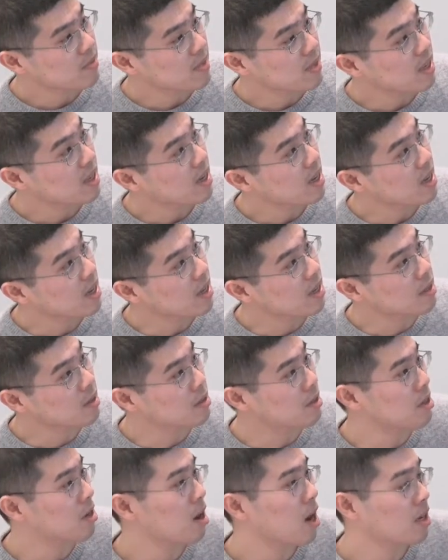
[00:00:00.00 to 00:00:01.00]

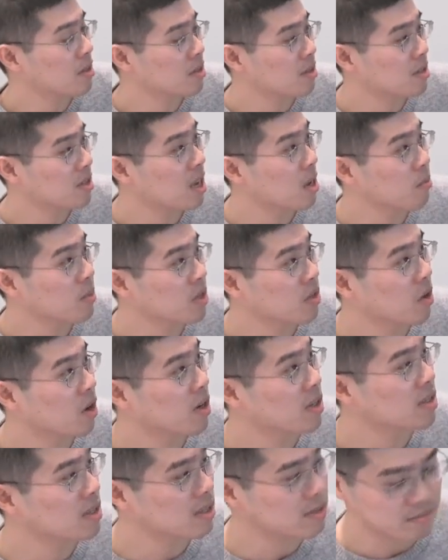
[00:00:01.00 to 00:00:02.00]
And their answers can be
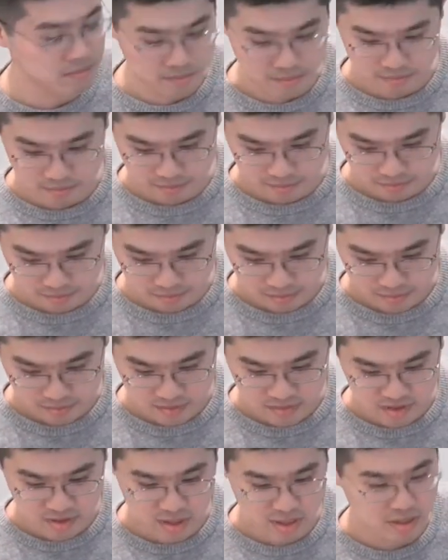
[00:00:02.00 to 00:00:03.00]
noisy.
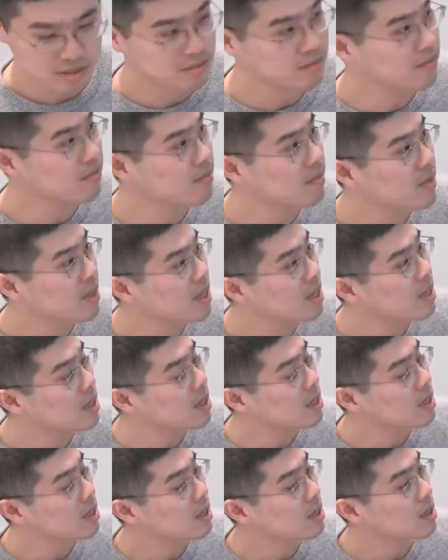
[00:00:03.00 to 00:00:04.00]
All right.
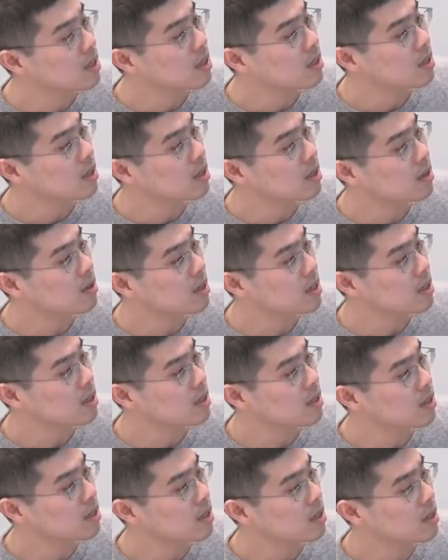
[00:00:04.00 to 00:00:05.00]
All
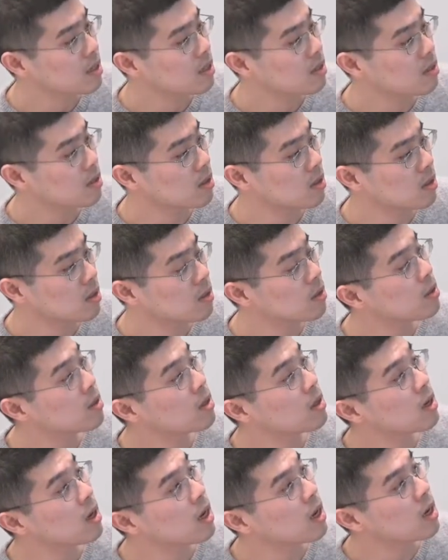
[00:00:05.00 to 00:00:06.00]
right. So
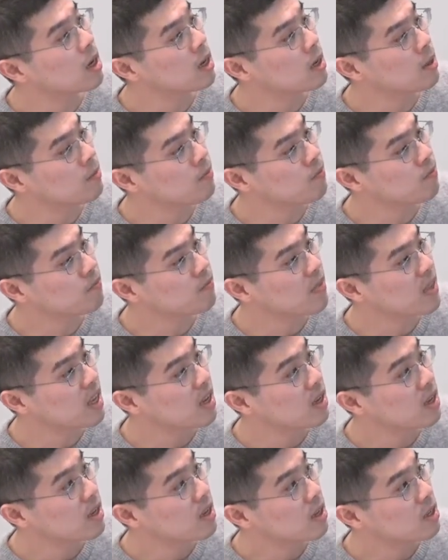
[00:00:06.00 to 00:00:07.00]
um,
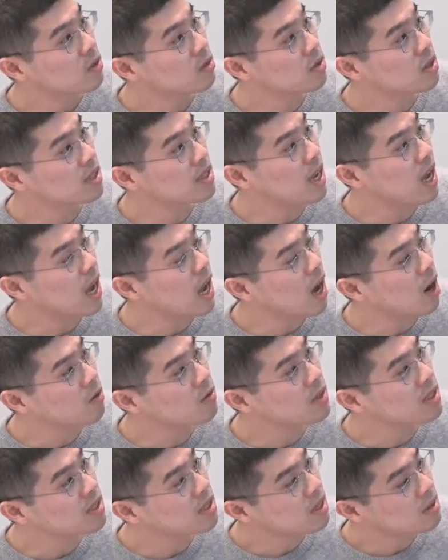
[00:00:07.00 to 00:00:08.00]
to design
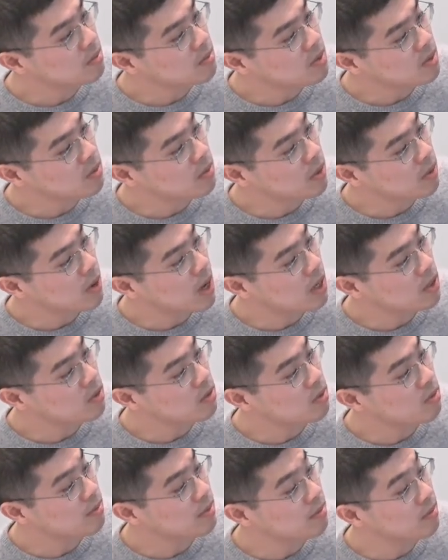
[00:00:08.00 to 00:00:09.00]
algorithms, we want
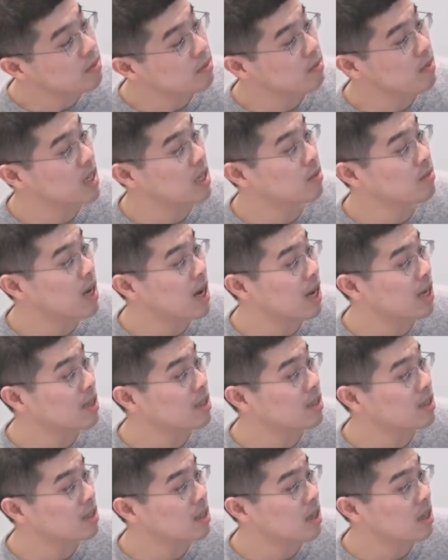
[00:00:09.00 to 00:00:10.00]
to
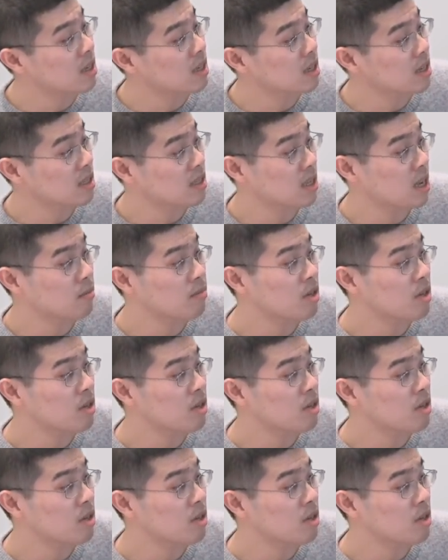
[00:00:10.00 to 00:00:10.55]
minimize uh, sample